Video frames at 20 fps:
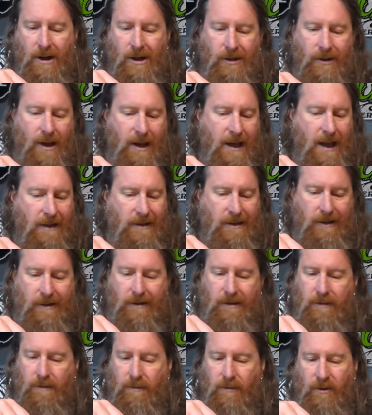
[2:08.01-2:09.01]
So I guess
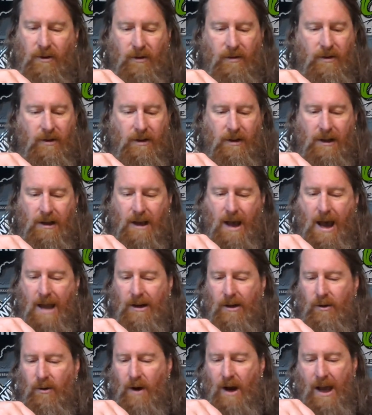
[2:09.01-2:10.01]
it's just kind
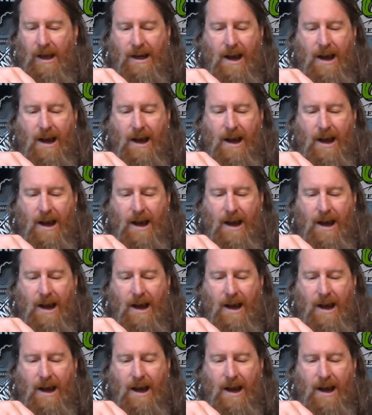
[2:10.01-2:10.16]
of dry,